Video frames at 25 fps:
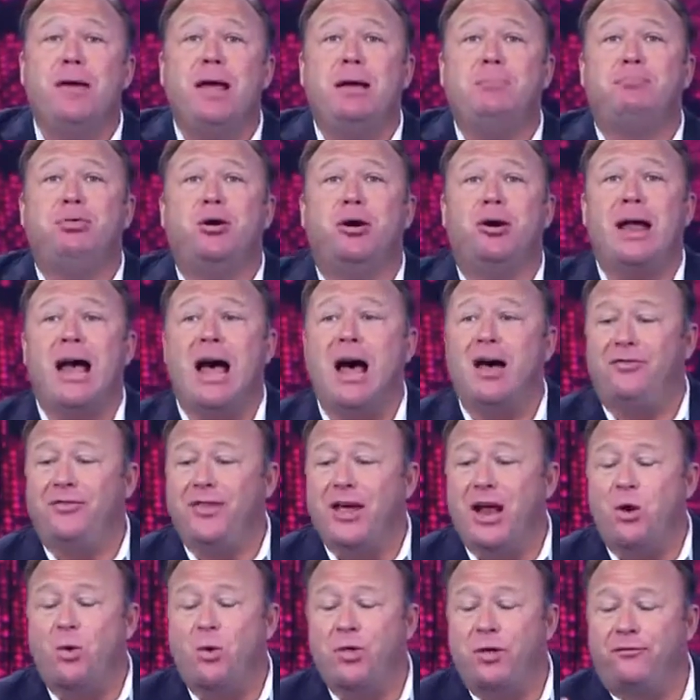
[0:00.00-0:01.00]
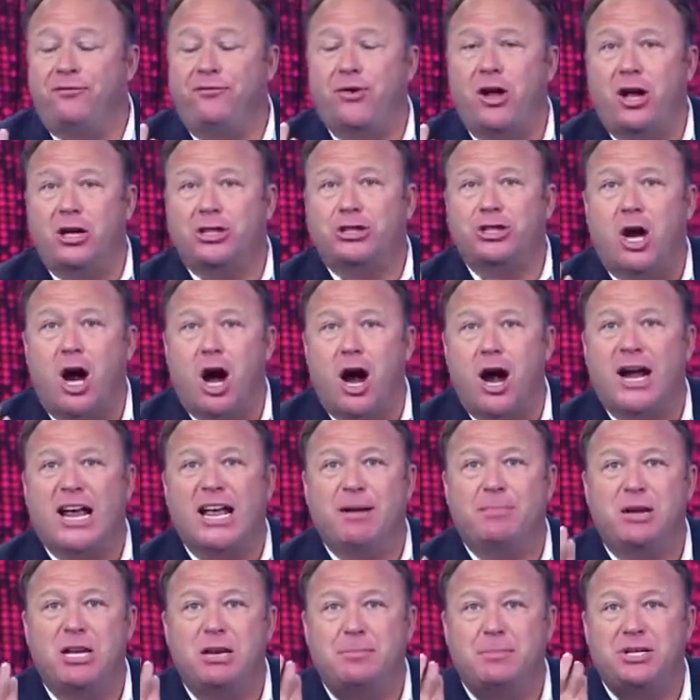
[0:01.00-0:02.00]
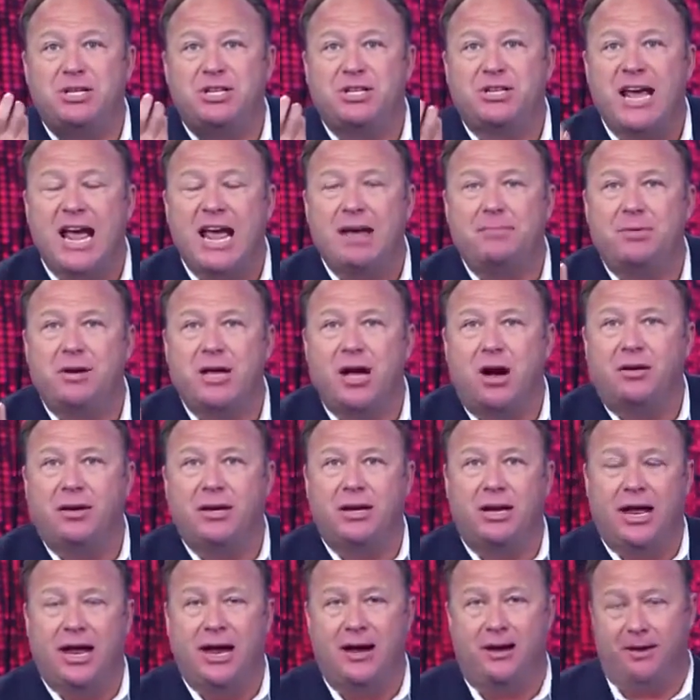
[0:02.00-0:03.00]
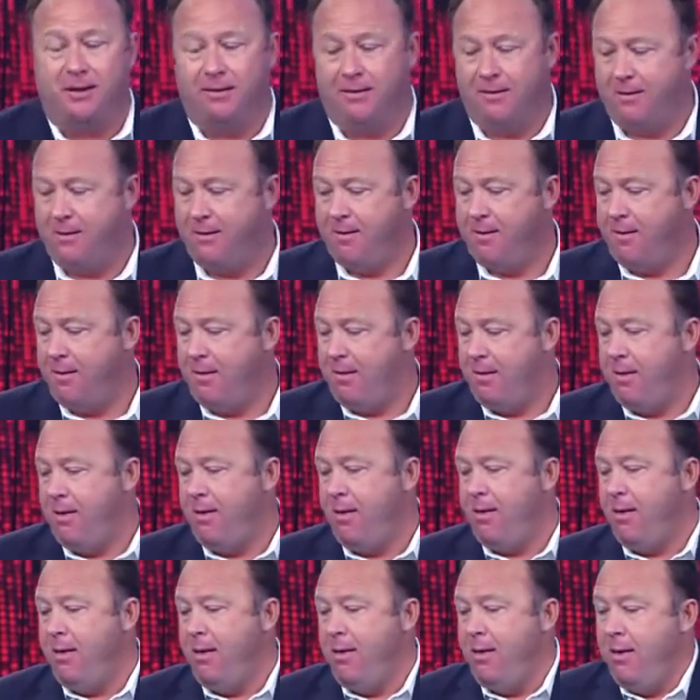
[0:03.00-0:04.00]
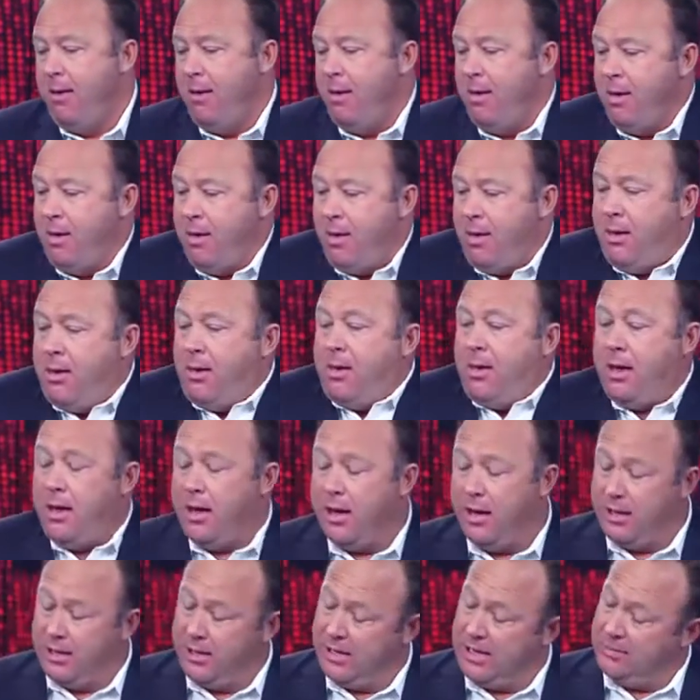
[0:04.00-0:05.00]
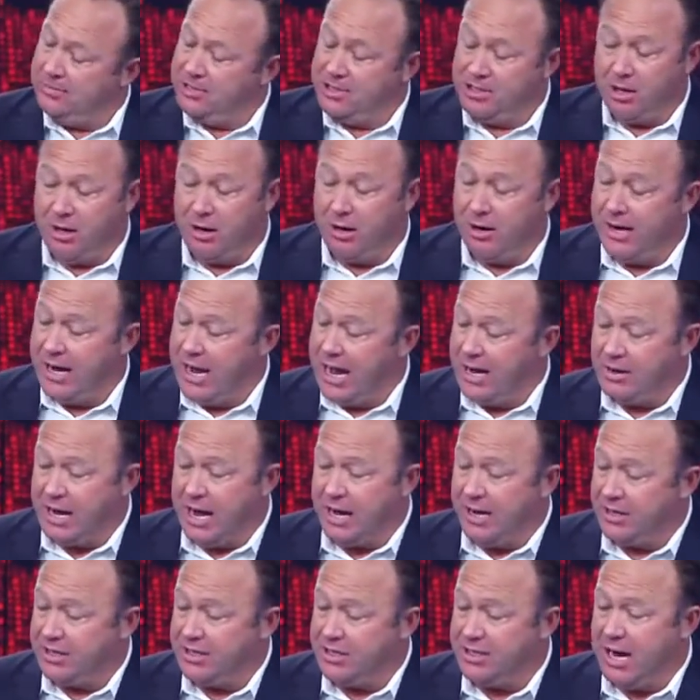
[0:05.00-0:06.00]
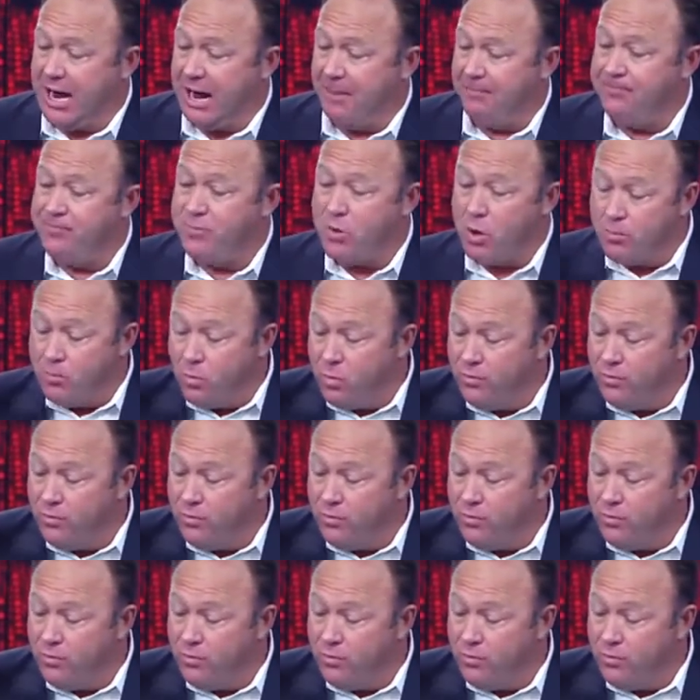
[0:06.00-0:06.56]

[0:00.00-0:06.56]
being put out there with a false argument to be scapegoated later. I'm sorry. I got to stop.